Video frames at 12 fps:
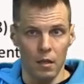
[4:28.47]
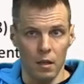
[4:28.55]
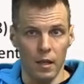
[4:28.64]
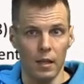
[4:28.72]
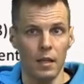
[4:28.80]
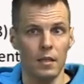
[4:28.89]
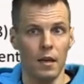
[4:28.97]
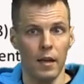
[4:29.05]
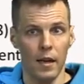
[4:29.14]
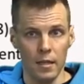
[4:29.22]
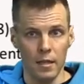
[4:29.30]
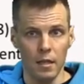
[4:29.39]
It is an
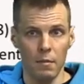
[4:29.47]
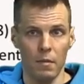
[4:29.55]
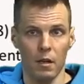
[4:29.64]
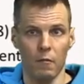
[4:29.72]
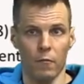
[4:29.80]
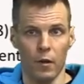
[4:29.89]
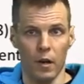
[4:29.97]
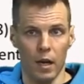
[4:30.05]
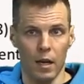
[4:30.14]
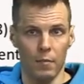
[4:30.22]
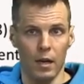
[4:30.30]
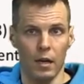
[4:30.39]
estimate of
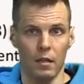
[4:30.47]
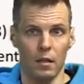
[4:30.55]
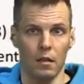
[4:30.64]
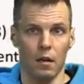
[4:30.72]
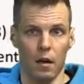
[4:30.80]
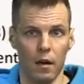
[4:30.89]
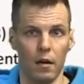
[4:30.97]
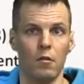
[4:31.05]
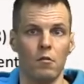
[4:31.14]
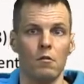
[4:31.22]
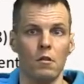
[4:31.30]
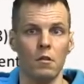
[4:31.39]
reliability
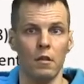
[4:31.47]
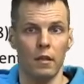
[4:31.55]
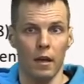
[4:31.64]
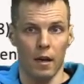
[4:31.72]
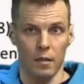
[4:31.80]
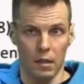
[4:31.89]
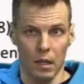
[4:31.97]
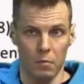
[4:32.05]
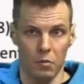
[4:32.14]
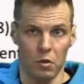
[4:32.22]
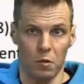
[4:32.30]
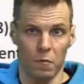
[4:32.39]
under the
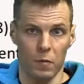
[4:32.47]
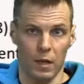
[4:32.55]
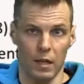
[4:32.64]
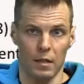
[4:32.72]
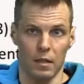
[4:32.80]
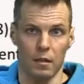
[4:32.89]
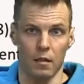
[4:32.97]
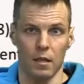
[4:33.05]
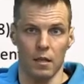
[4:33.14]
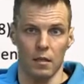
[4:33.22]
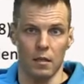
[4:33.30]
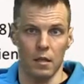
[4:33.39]
assumptions of classical
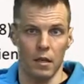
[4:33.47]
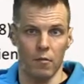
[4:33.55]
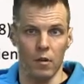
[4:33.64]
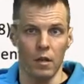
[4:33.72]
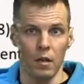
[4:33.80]
test theory.